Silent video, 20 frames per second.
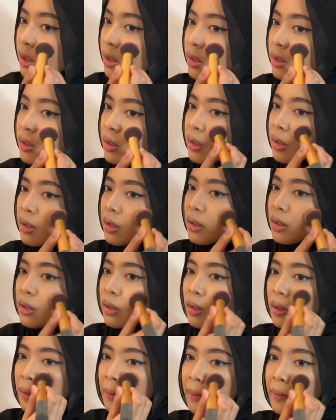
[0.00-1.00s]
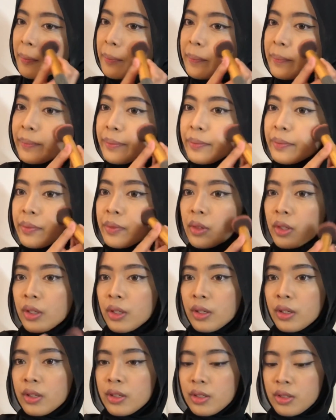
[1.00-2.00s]
Okay,
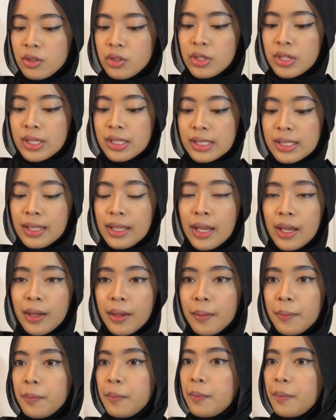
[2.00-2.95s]
so just dab.